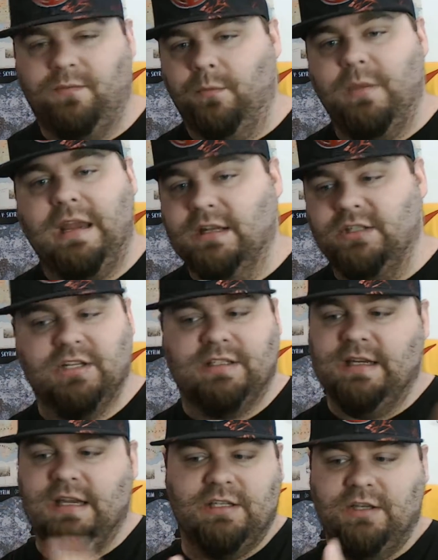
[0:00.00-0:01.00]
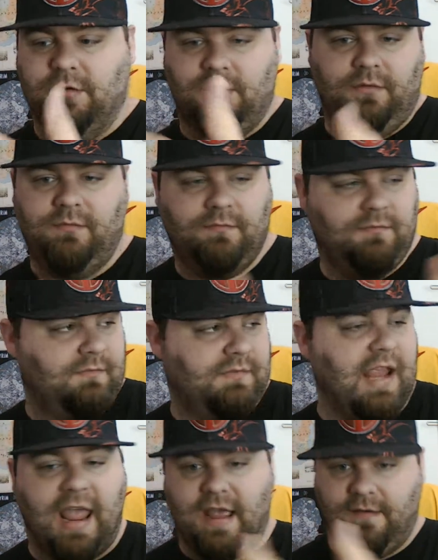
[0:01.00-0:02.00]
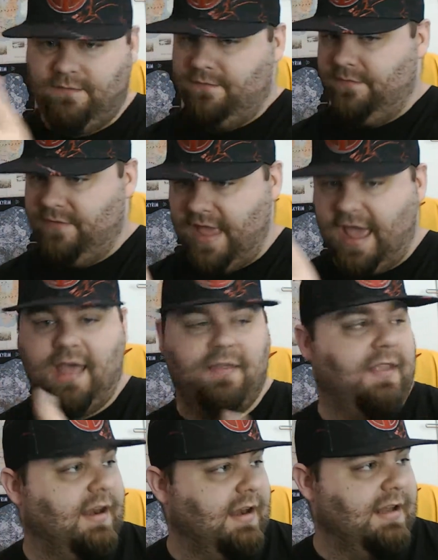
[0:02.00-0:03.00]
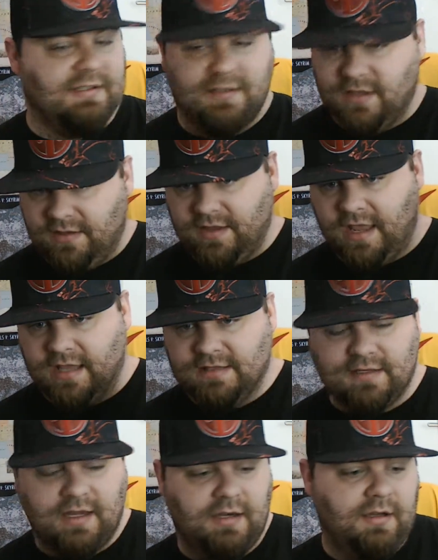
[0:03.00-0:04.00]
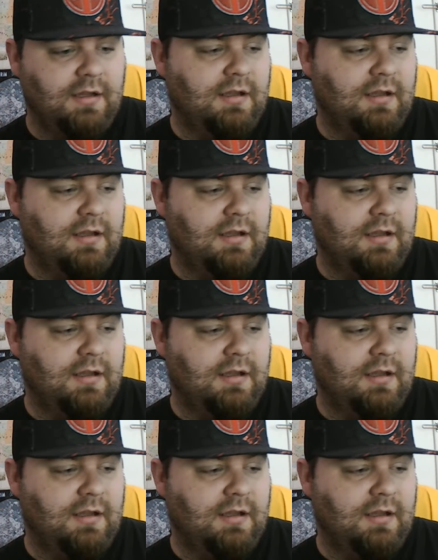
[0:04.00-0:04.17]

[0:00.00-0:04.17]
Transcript: for me it's just easier to have that than it is the headset.